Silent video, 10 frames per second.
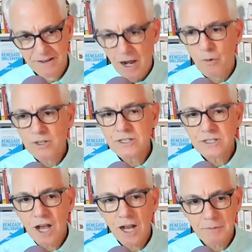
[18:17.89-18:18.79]
And I want
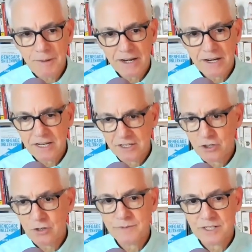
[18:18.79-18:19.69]
you to talk about it in
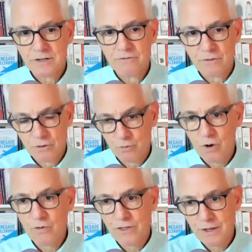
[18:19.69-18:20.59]
terms of
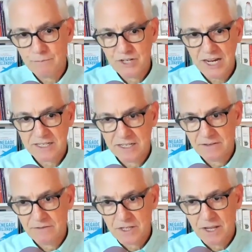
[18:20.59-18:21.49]
growth
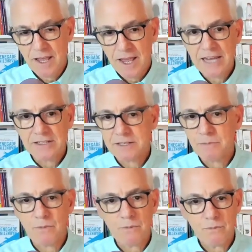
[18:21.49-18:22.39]
objectives and
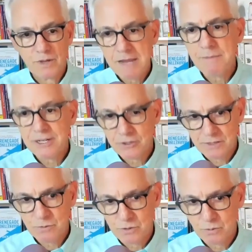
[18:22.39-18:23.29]
some key
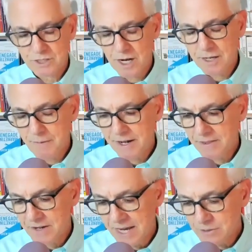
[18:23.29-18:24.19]
metrics, which we'll talk about
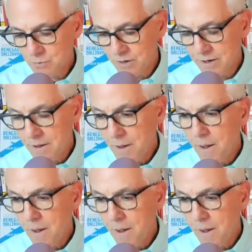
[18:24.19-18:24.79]
in the next one.